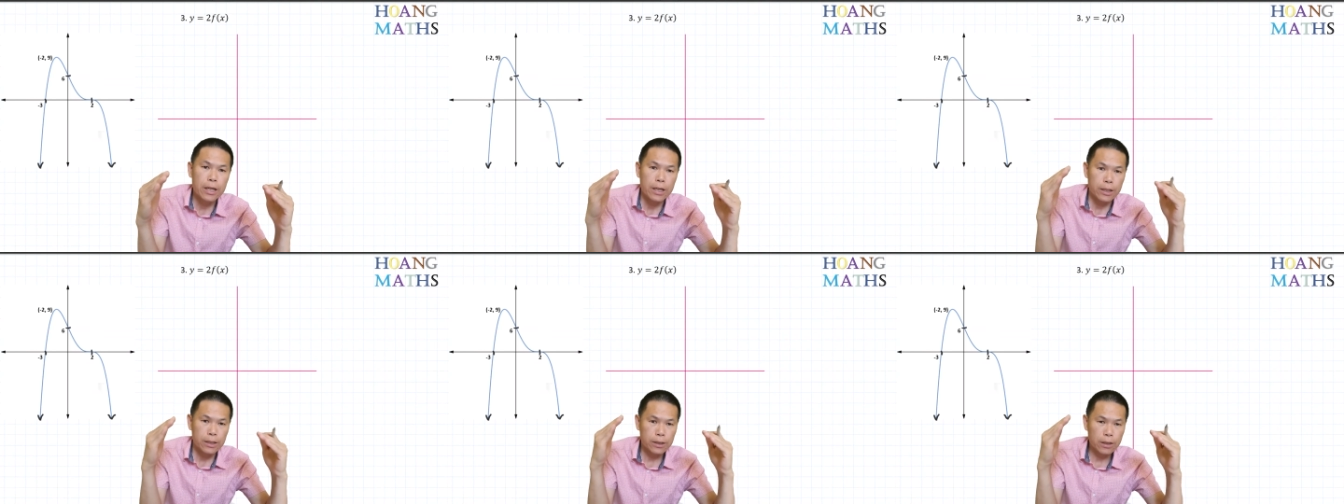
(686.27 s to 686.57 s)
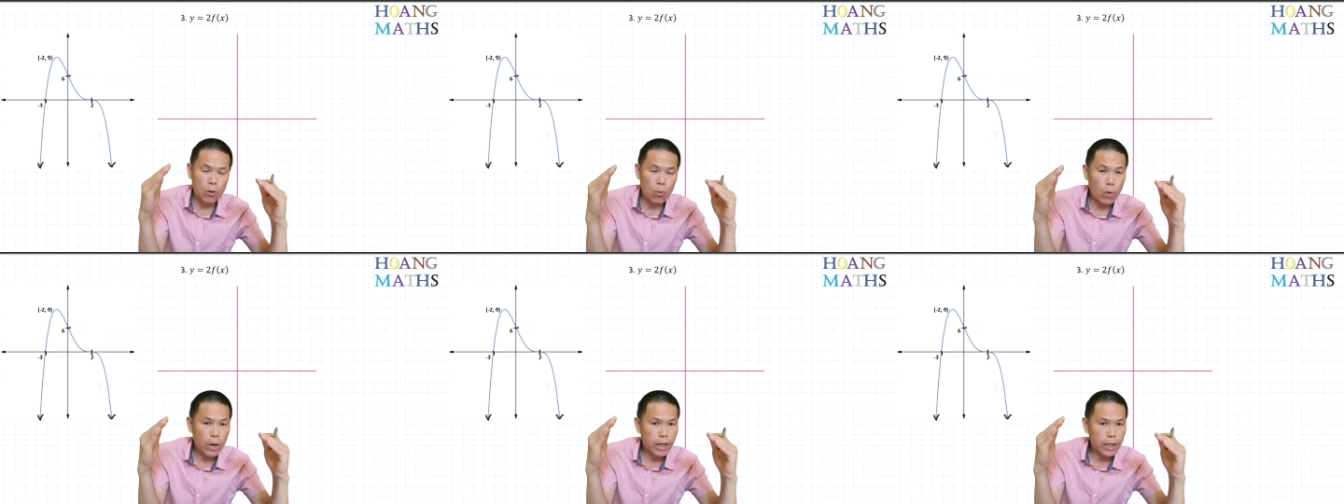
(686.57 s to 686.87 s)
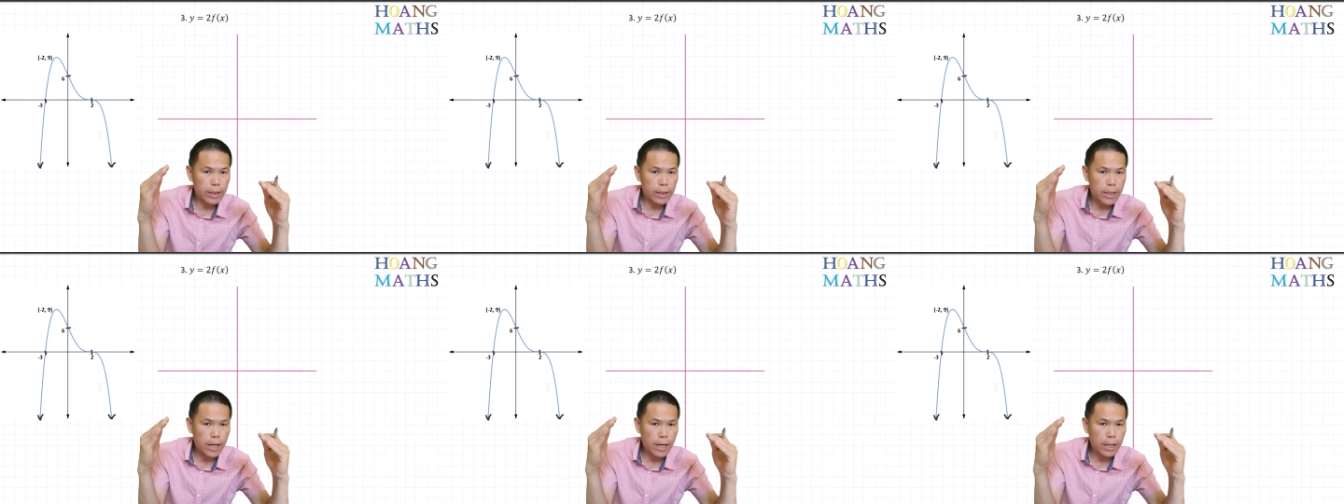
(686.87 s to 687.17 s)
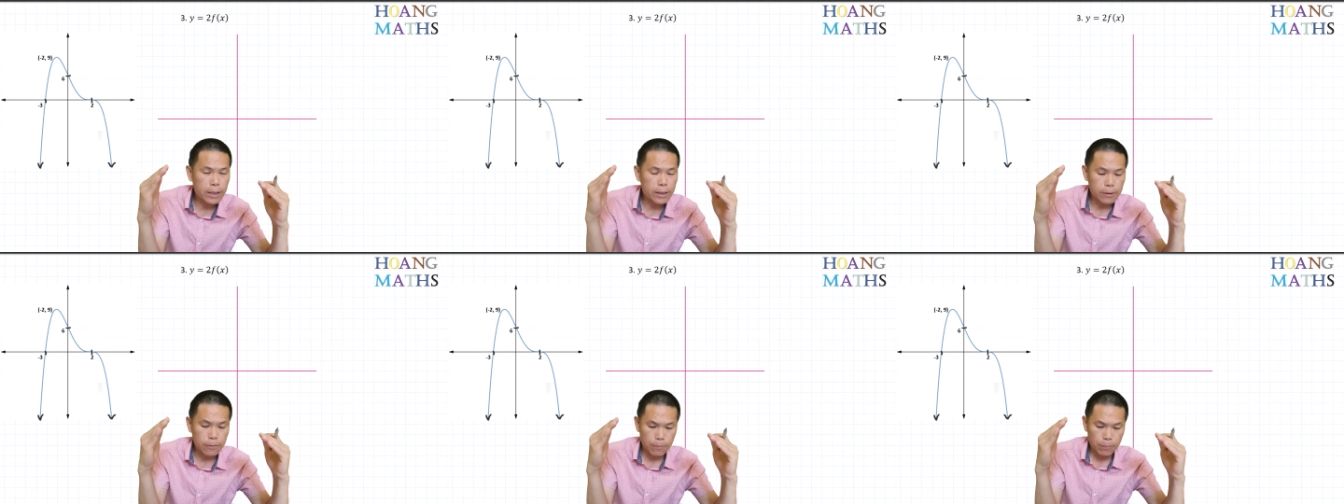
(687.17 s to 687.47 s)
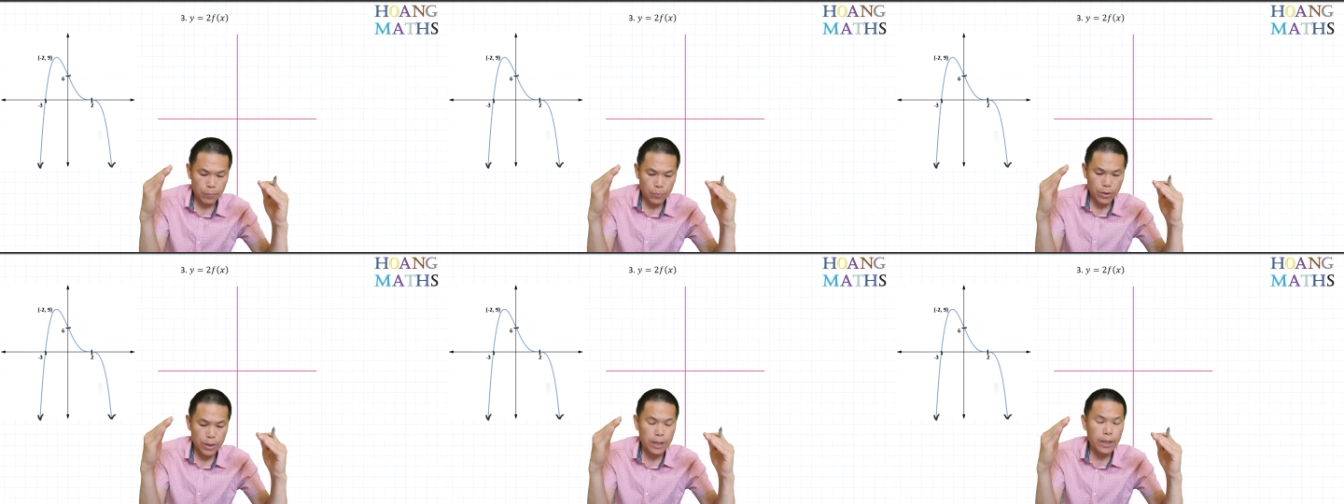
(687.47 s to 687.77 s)
So what it does
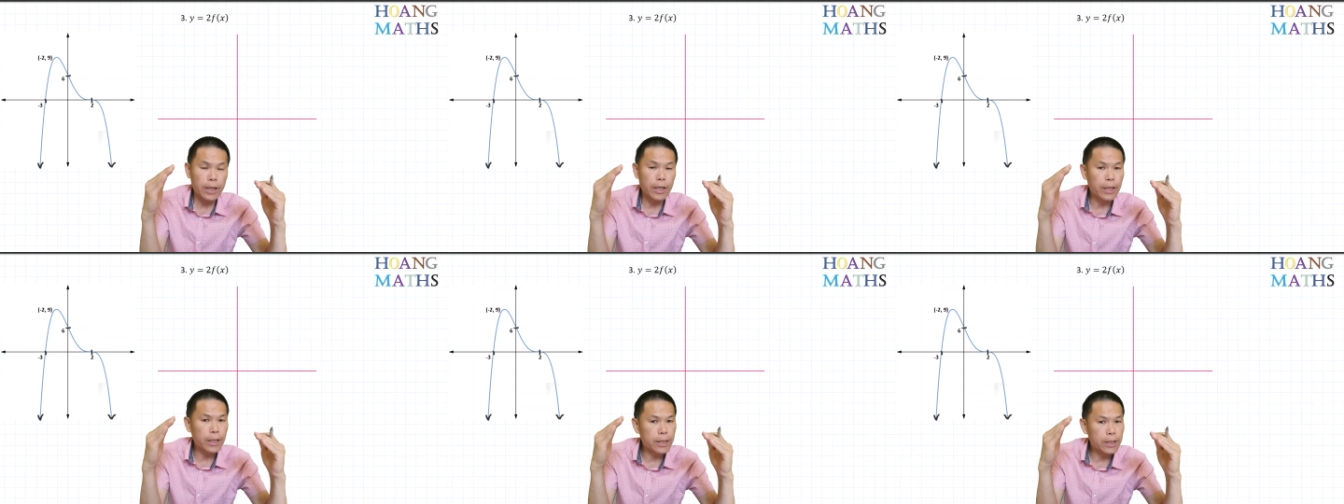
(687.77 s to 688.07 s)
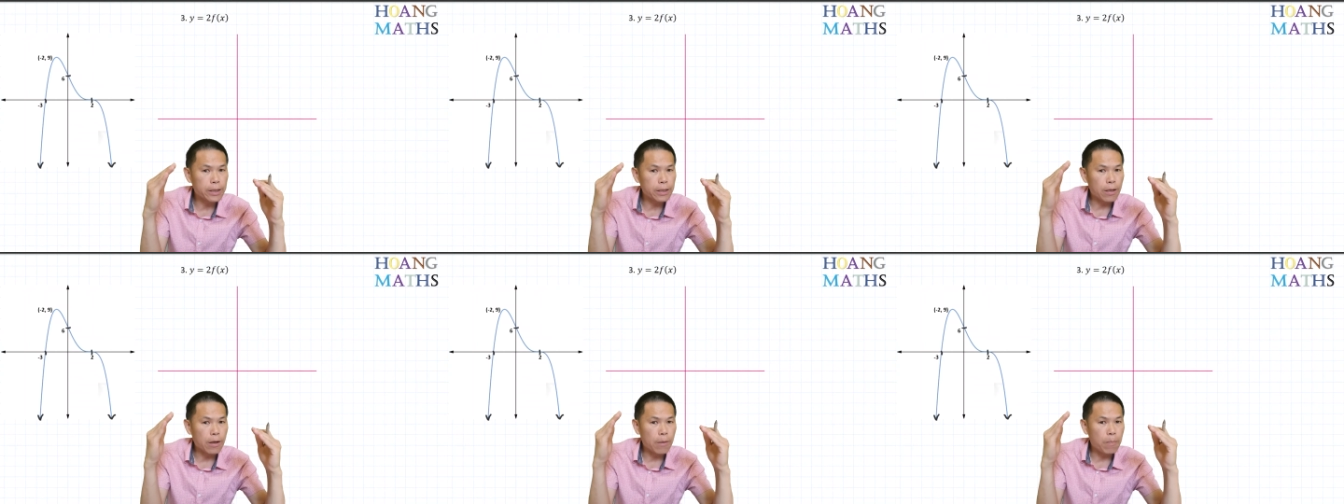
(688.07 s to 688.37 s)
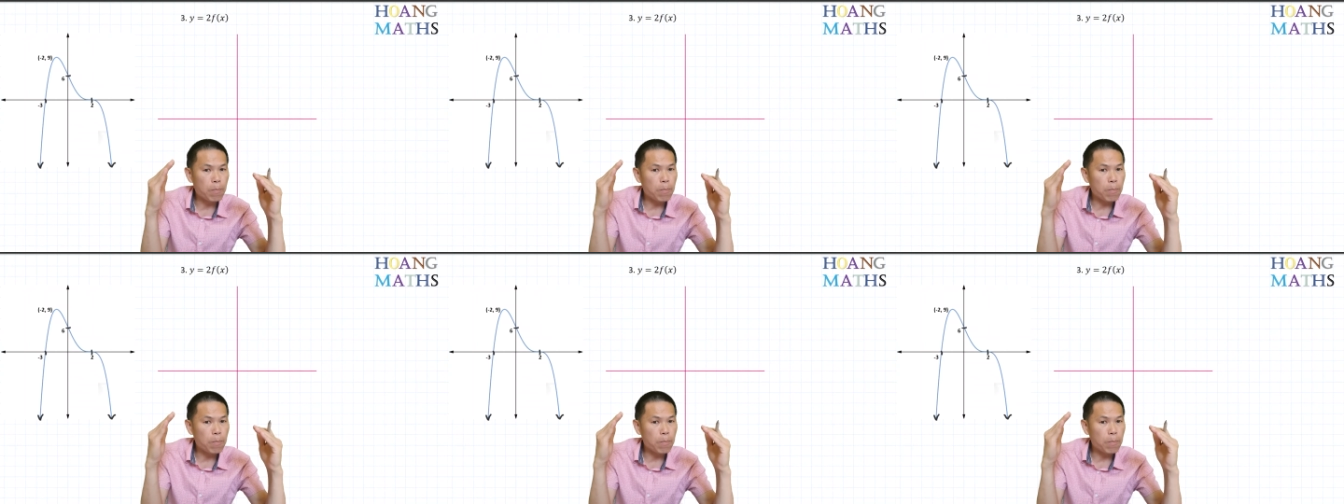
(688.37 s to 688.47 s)
is